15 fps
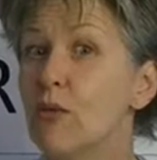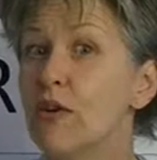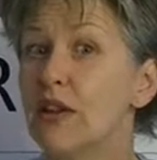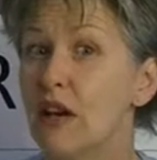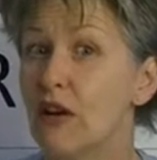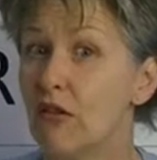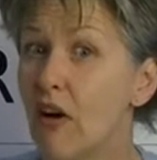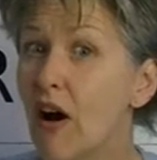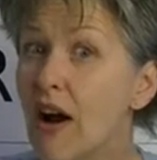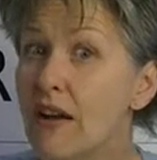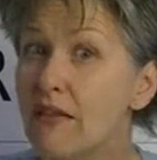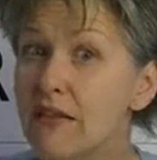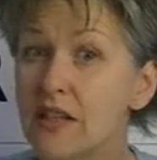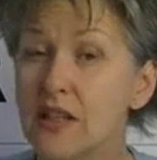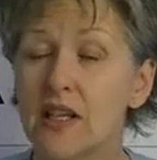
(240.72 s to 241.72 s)
when they
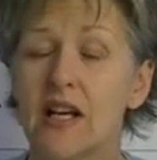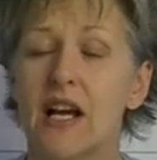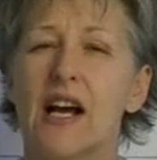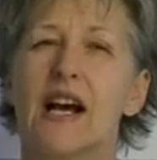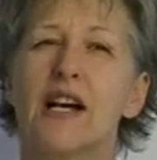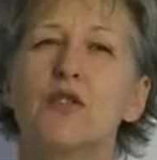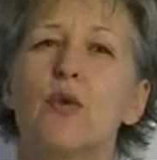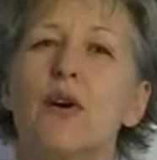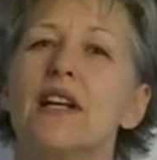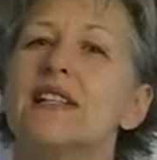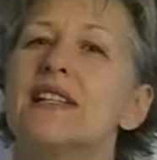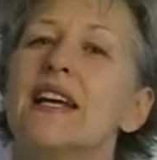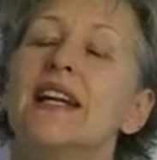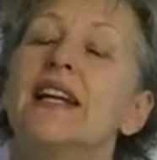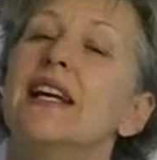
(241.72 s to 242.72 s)
arrived, as well as
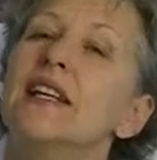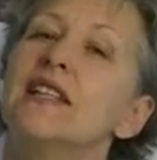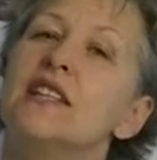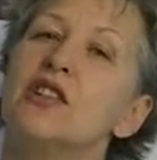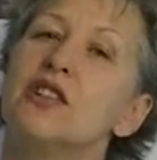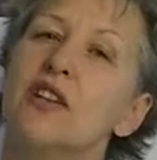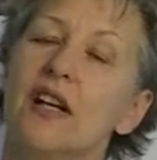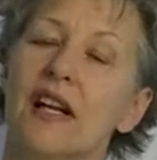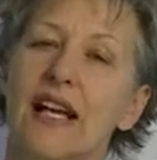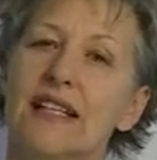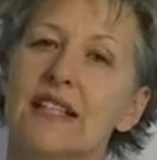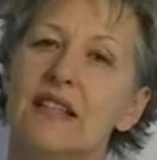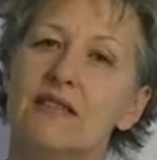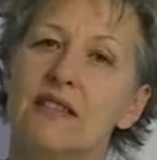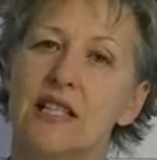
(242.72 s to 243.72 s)
any additional
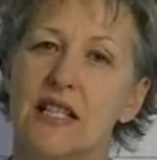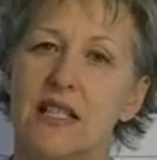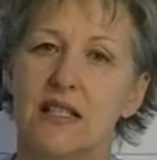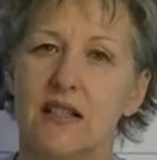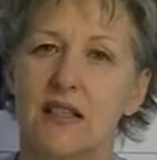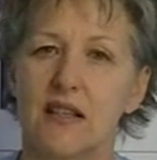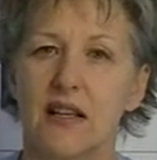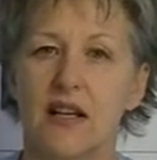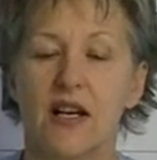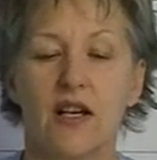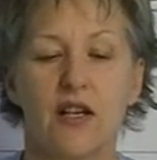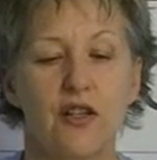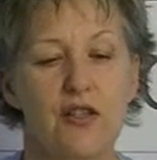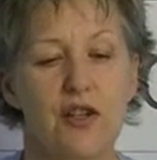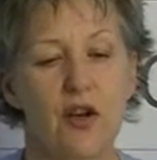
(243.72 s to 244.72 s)
activities.
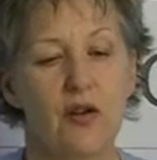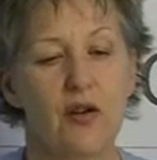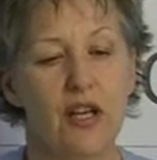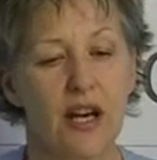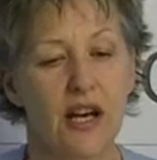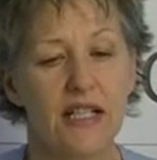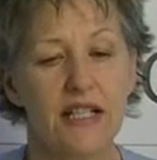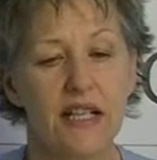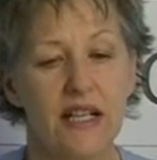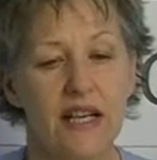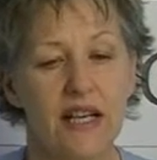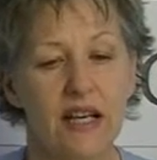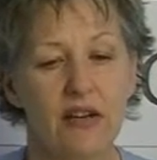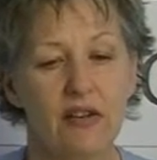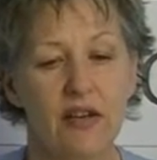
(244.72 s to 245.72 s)
So the idea
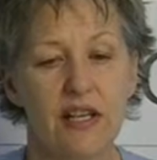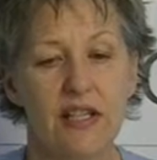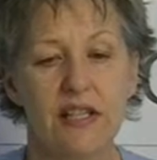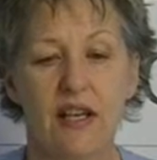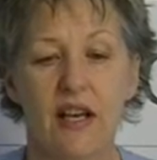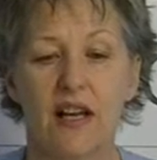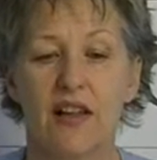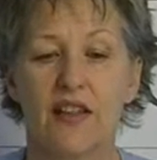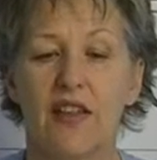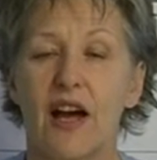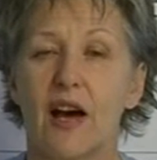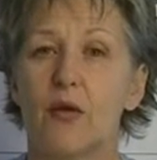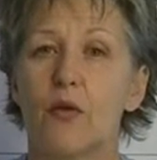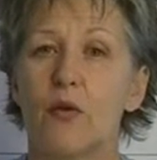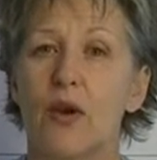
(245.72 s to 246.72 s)
here is
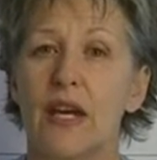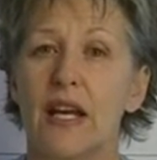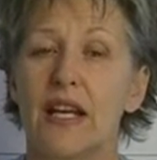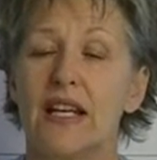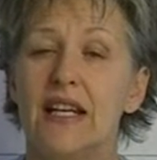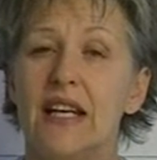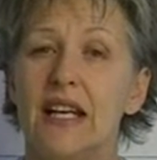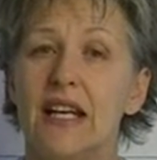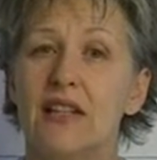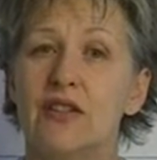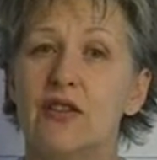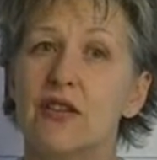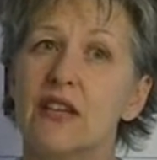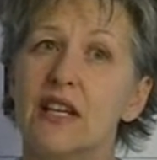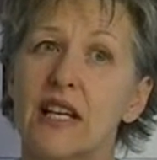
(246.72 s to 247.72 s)
that we need to
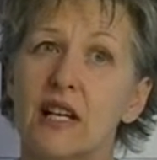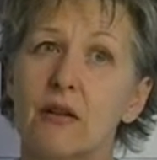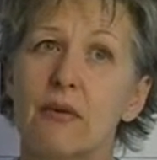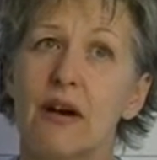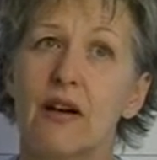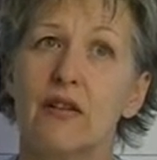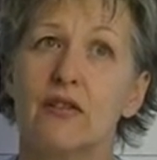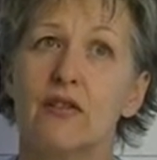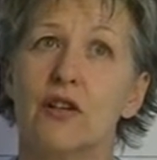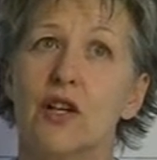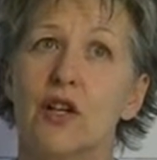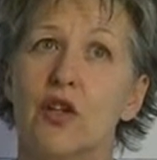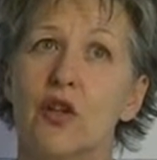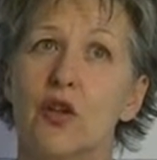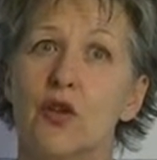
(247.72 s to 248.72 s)
think about
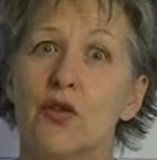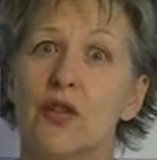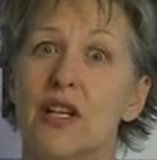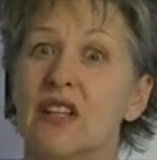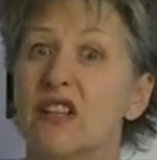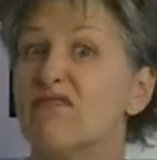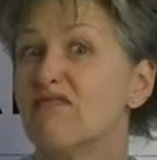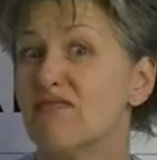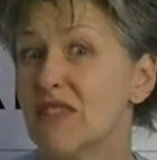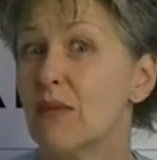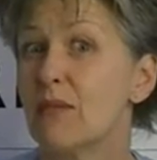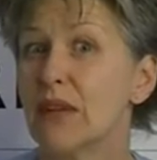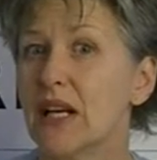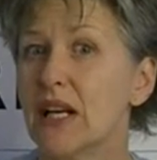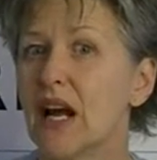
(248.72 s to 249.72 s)
using
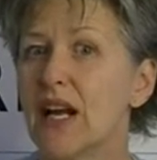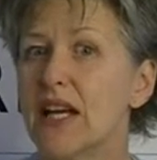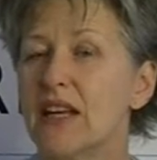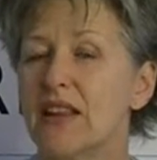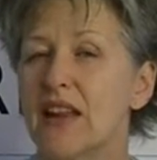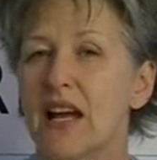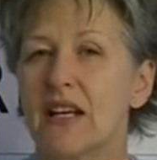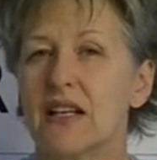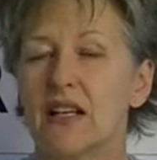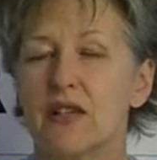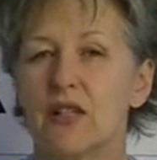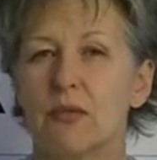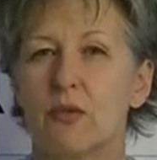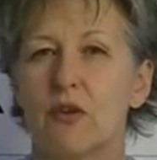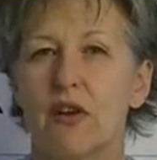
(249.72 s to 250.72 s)
something like that
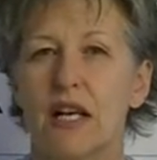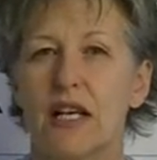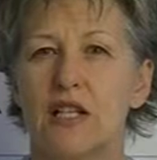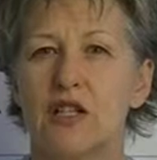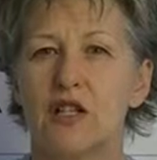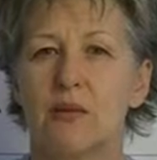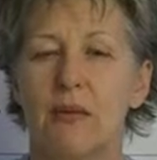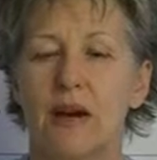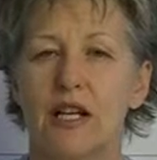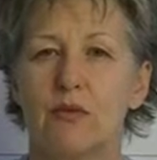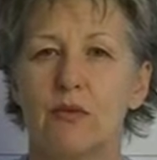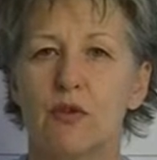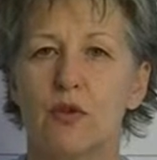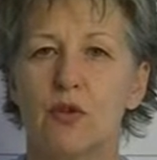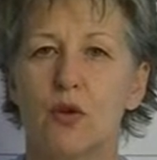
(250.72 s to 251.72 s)
customer relationship
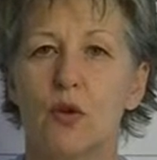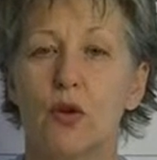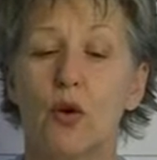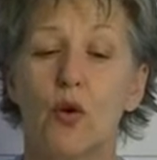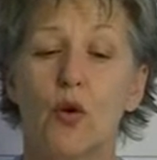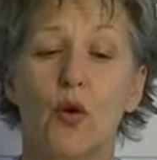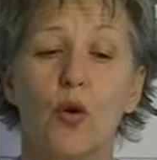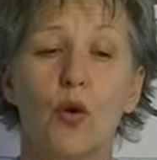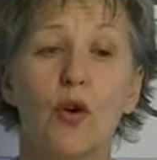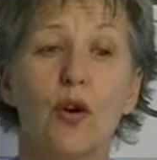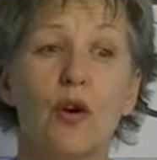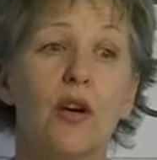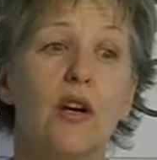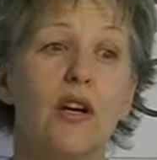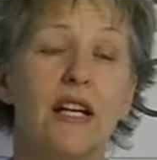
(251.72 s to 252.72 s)
management tool, or
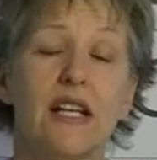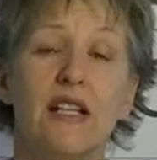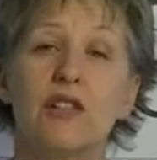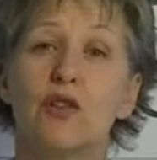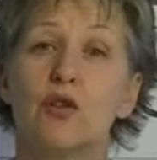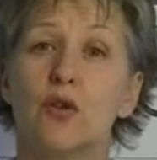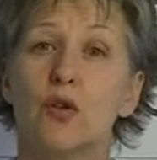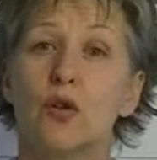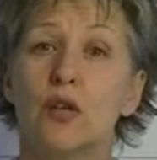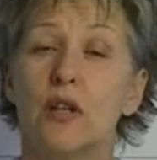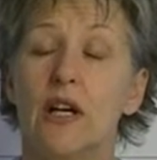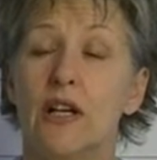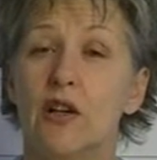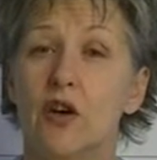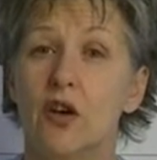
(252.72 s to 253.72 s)
install
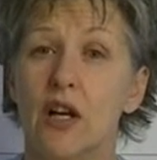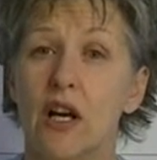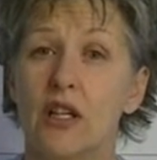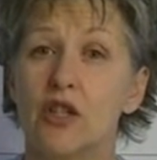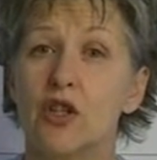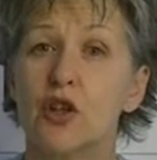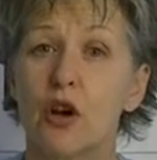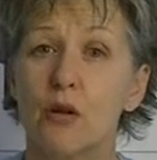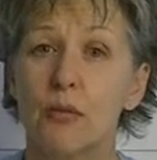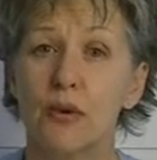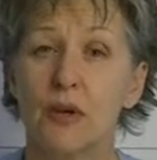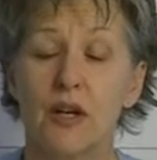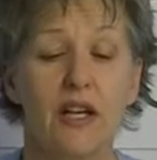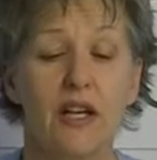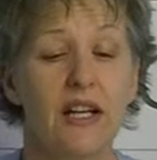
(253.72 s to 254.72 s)
an online shop
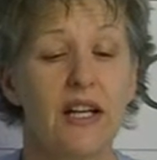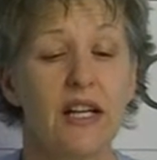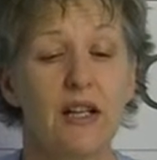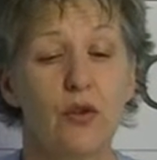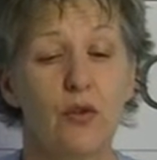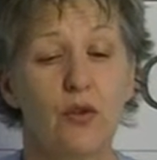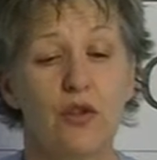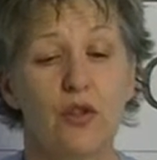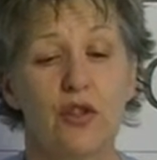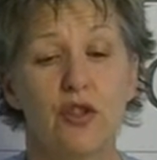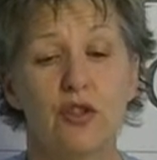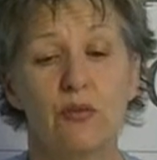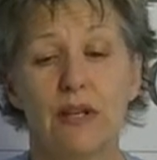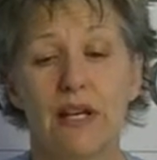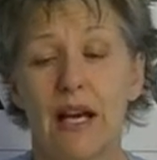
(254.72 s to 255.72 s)
in order
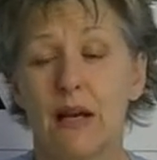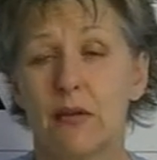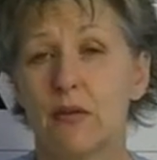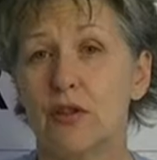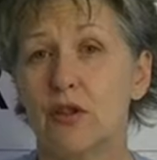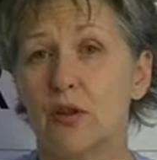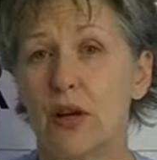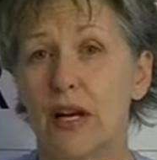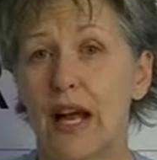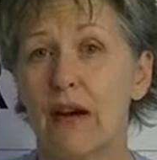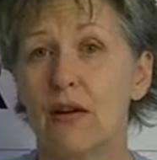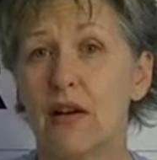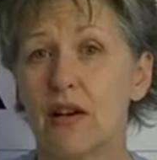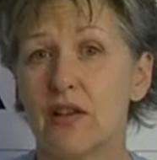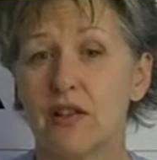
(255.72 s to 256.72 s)
to be able to allow
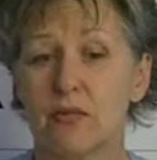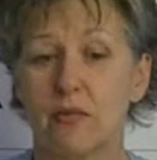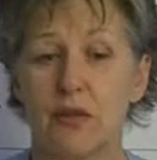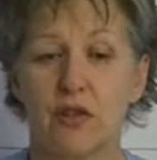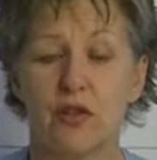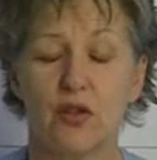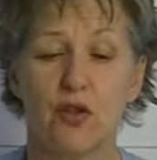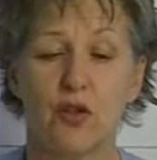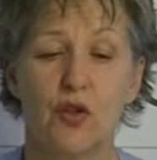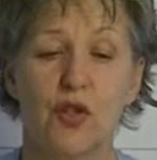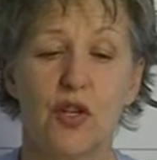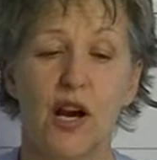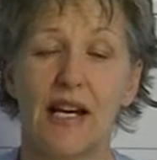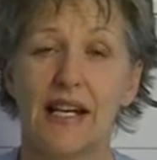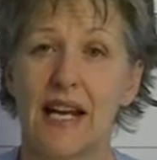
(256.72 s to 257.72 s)
customers to
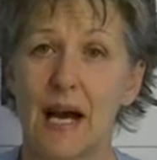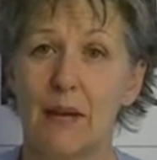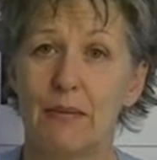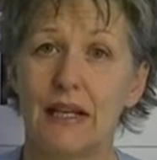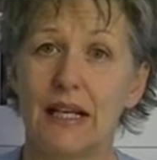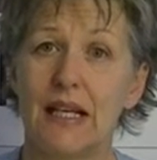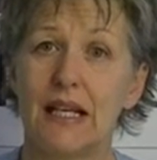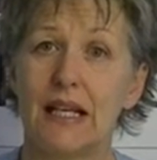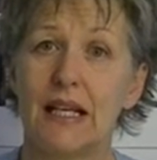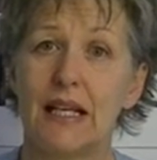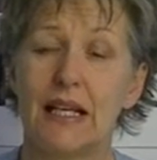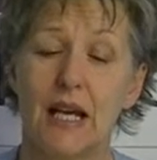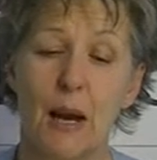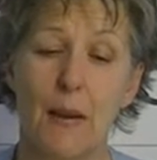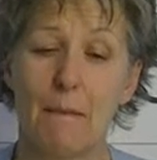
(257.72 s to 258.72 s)
dynamically
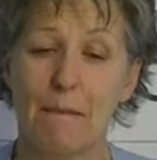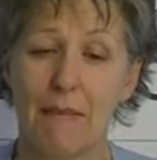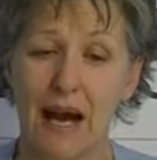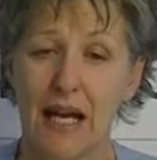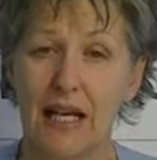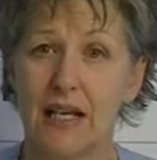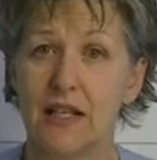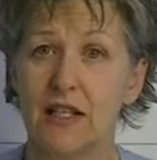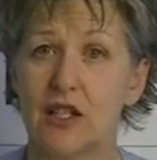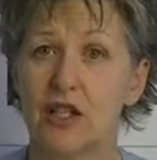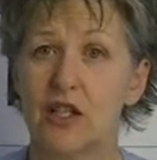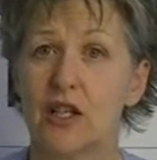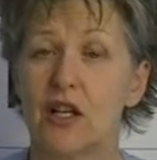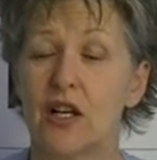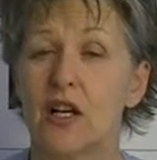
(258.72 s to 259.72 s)
manage
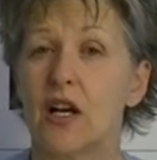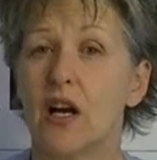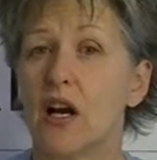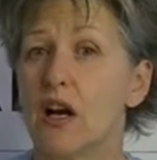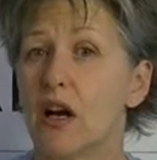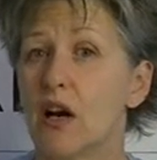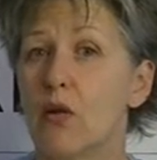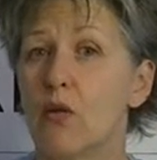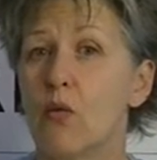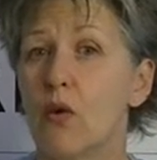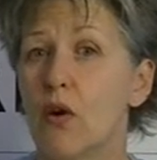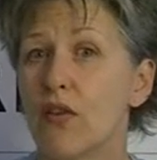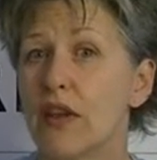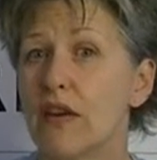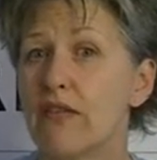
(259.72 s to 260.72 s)

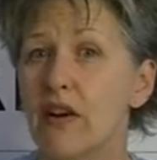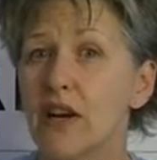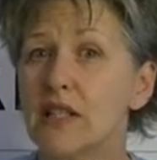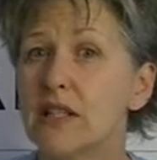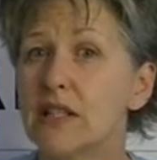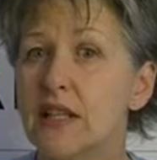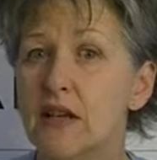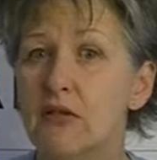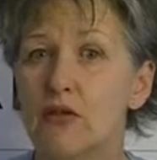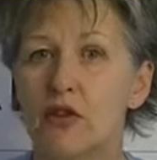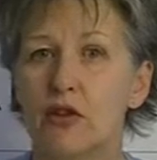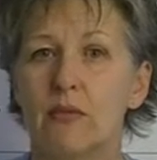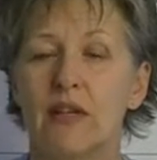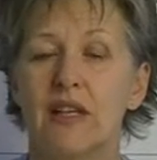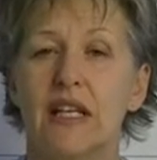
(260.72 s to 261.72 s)
what they find in their
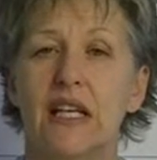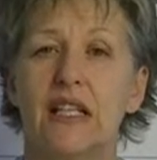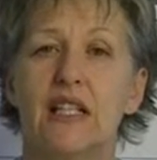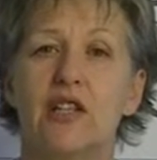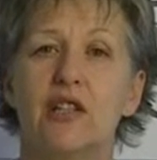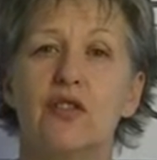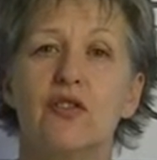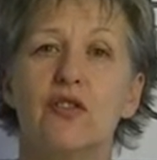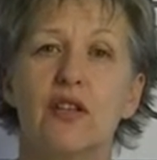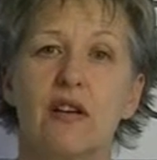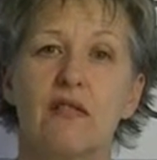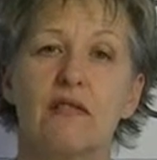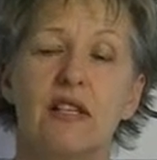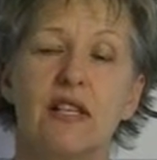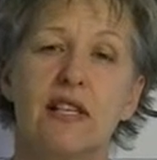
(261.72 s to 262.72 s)
room and the additional
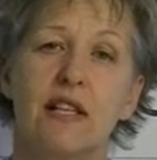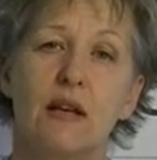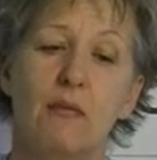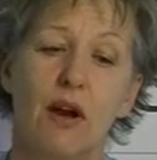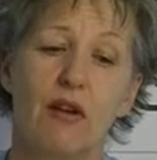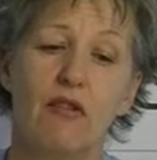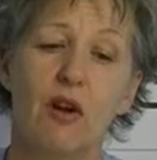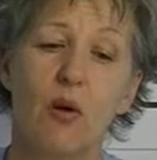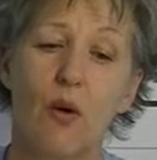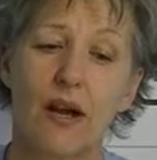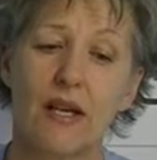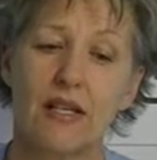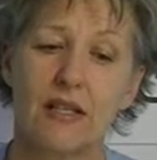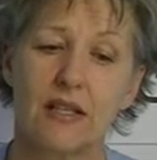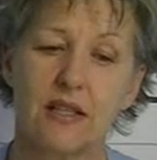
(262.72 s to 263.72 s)
services they might
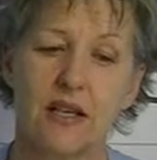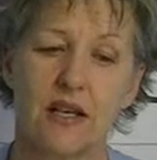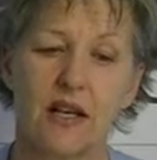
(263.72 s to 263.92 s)
request.